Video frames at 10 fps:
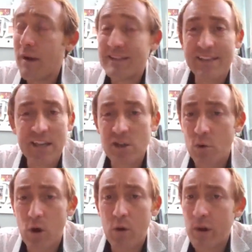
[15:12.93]
we might say, you
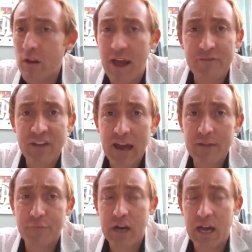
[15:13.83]
know what? We don't have
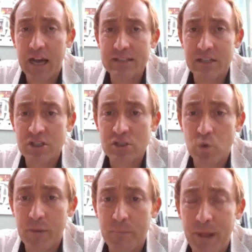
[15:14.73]
time for guys that just
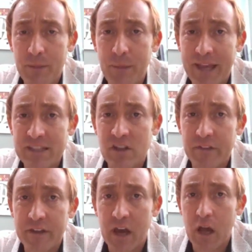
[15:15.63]
want to pay pennies on
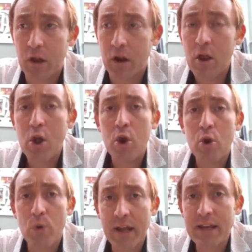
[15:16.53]
the dollar.
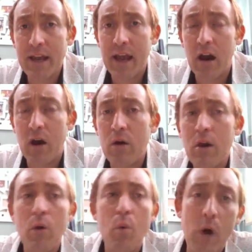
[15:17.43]
Right now,
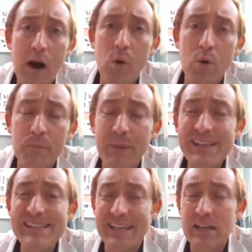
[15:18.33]
while we're
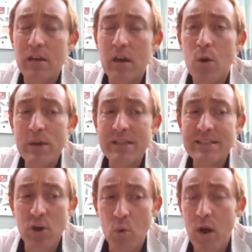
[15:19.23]
busy, we
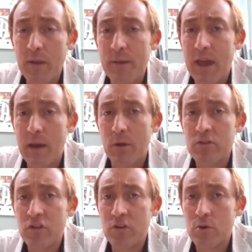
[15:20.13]
still want to be able
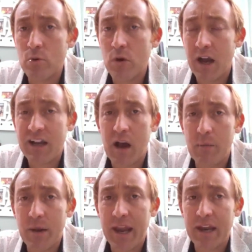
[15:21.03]
to
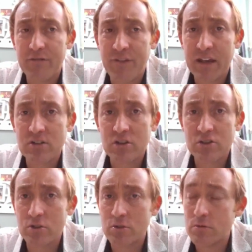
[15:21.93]
accommodate
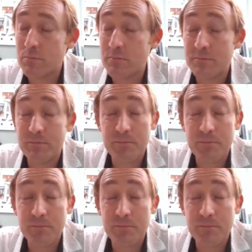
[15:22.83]
investors who,